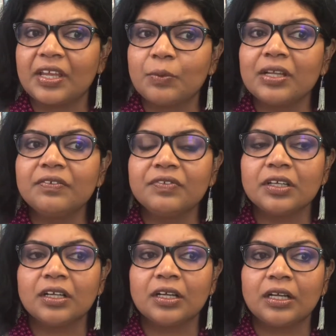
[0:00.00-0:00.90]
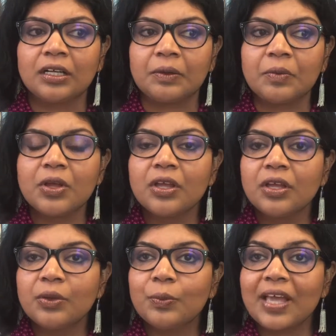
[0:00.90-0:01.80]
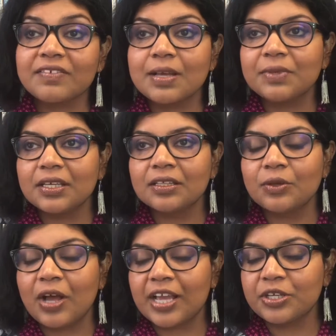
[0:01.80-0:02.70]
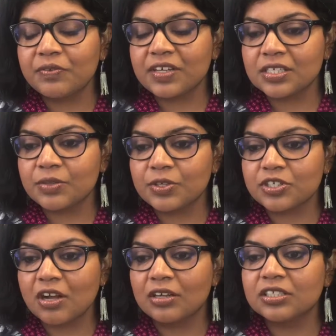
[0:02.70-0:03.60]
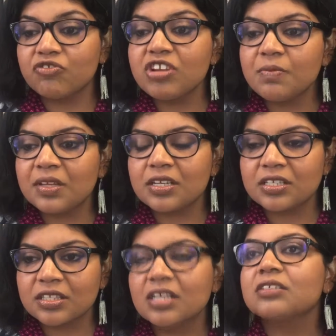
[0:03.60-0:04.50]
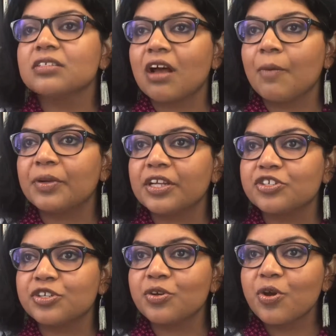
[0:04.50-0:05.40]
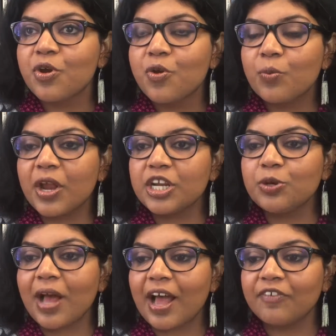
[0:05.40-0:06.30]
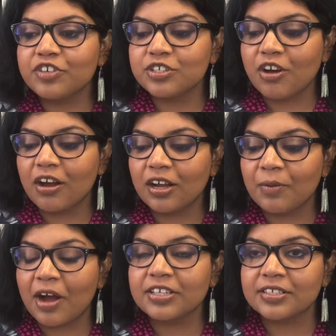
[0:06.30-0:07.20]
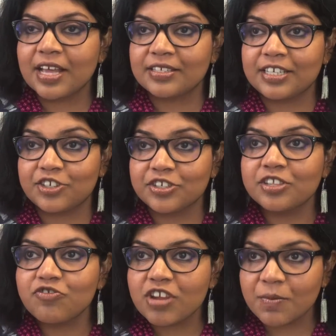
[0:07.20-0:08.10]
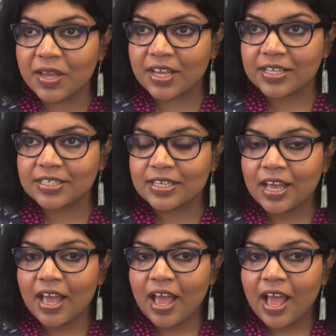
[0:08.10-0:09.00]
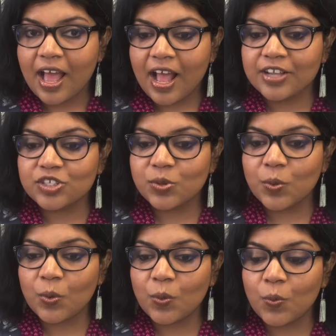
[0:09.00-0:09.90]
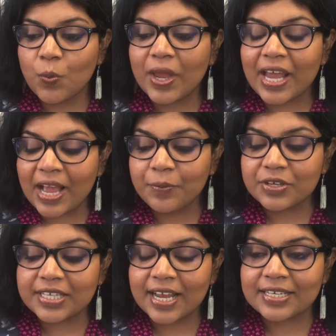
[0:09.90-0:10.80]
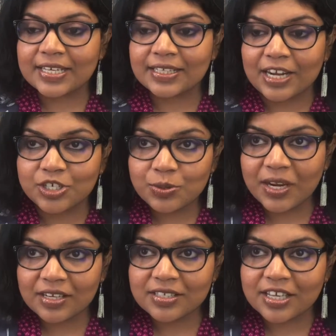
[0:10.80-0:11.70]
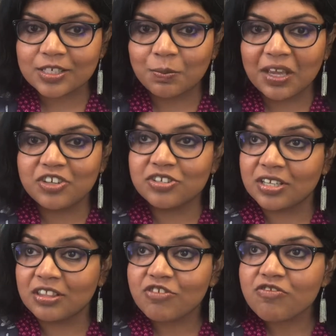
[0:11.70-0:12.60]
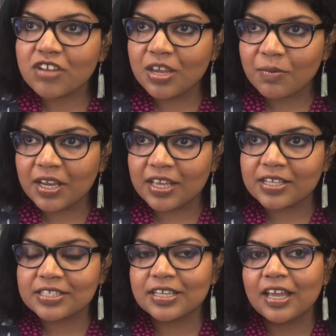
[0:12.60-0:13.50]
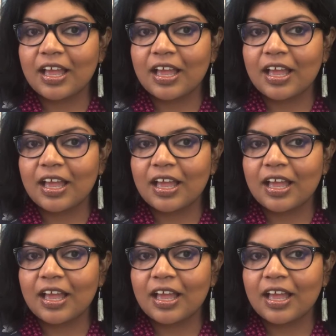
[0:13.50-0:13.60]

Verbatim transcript: in one of the uh, we have something in ohio university which is called a three minute thesis competition where you have to talk about your dissertation in three minutes and so when i presented that 286 pages in three minutes